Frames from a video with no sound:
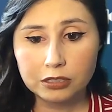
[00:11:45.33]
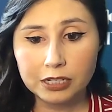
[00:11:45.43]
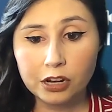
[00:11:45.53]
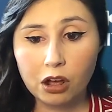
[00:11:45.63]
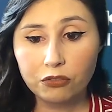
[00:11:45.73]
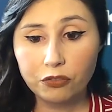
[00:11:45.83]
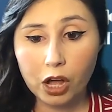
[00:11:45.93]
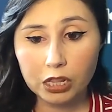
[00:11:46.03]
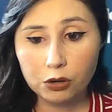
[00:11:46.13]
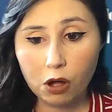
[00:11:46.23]
did not
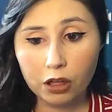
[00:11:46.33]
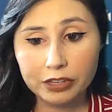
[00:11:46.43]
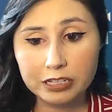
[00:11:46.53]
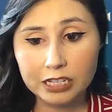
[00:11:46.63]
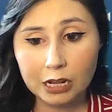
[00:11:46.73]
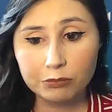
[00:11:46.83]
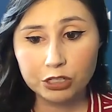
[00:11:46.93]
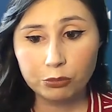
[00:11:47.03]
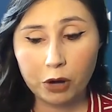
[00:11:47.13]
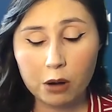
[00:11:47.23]
follow all the
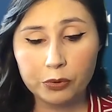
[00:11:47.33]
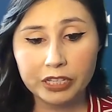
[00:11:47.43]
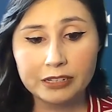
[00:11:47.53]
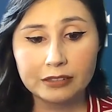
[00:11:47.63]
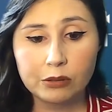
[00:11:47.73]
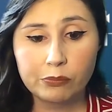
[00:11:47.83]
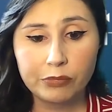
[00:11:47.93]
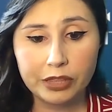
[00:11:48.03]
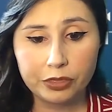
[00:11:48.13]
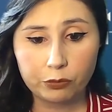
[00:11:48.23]
steps to properly
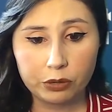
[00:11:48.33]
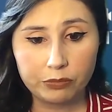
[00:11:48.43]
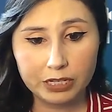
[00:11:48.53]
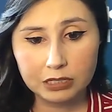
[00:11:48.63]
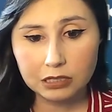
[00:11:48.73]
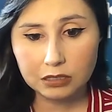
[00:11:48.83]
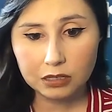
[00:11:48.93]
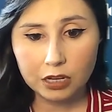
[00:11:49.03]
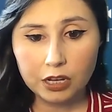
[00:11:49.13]
submit the remittance.